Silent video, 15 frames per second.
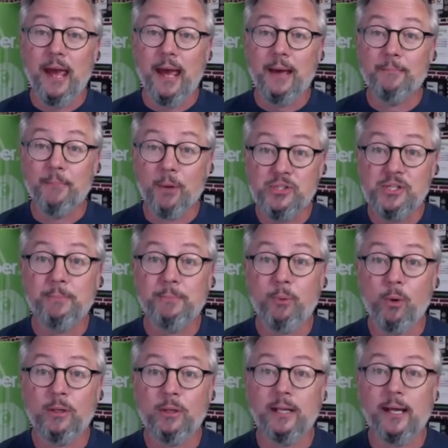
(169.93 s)
And most
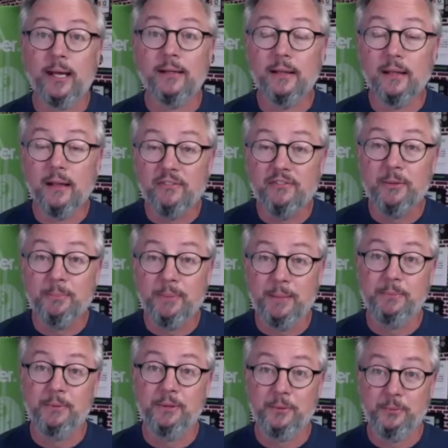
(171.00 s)
importantly, I love the
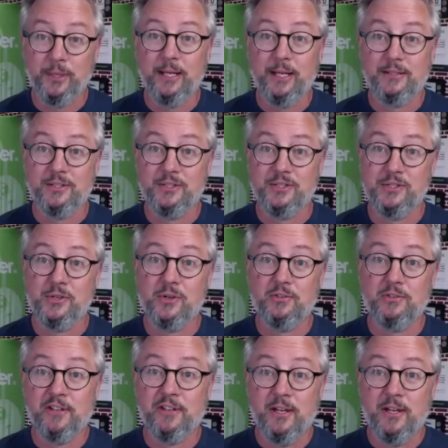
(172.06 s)
people that we get to serve.